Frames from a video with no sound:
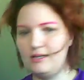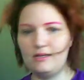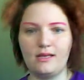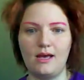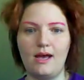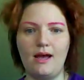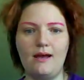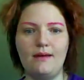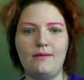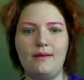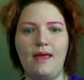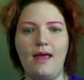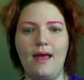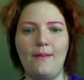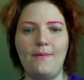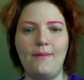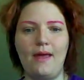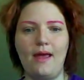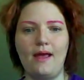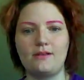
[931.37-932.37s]
it in the hot
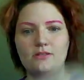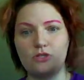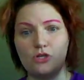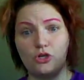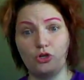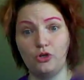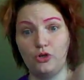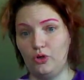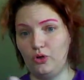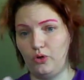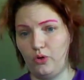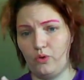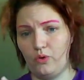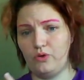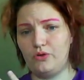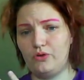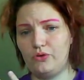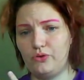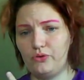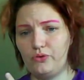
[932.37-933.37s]
hat box,
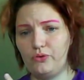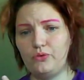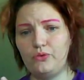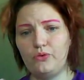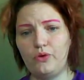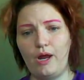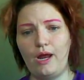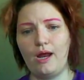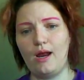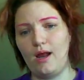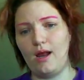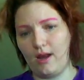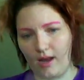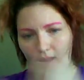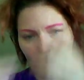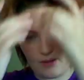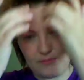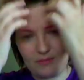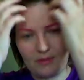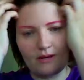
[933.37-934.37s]
go to an,
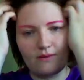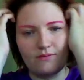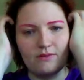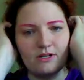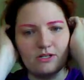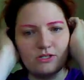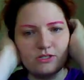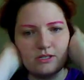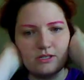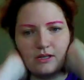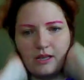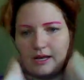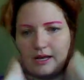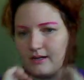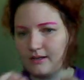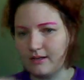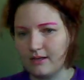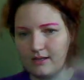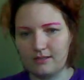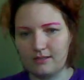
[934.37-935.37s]
an anime convention
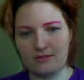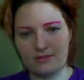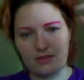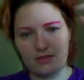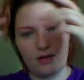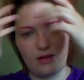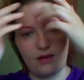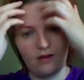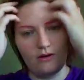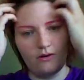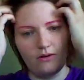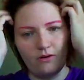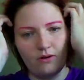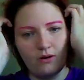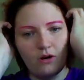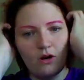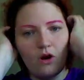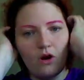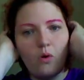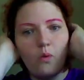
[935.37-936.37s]
like Nan Desu Kan
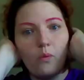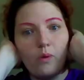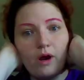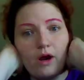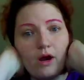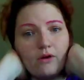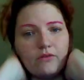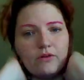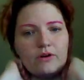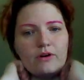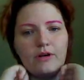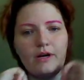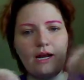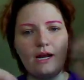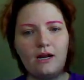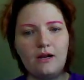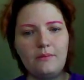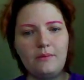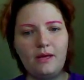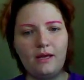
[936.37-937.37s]
or wherever,
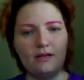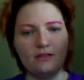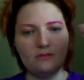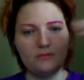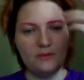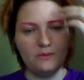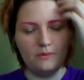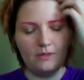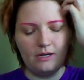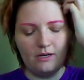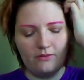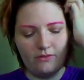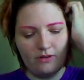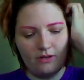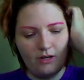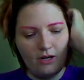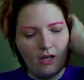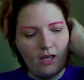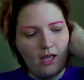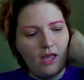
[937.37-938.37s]
Anime Expo,
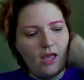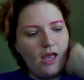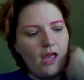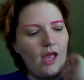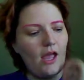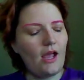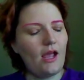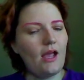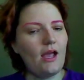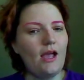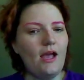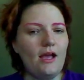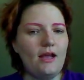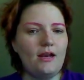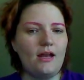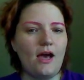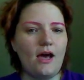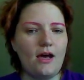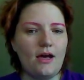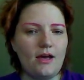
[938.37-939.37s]
whatever,
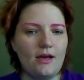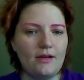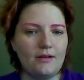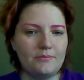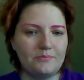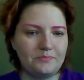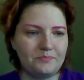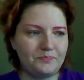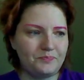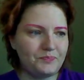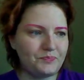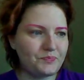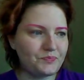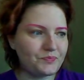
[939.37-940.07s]
and um,